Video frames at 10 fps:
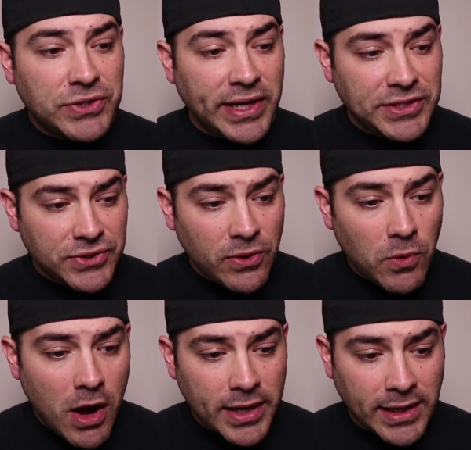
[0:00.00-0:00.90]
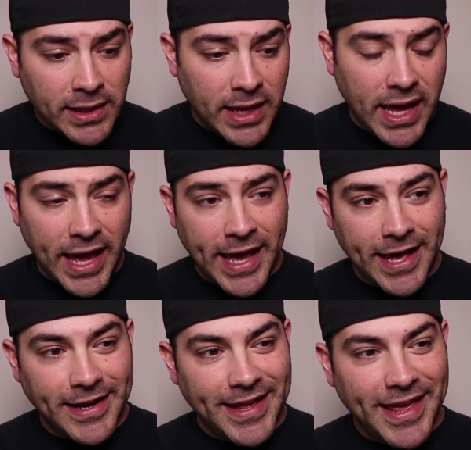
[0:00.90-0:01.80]
So I start walking
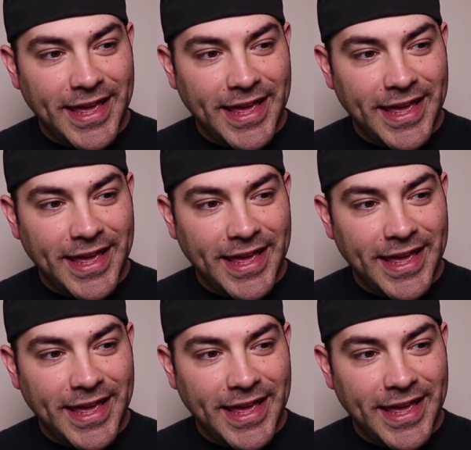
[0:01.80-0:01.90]
and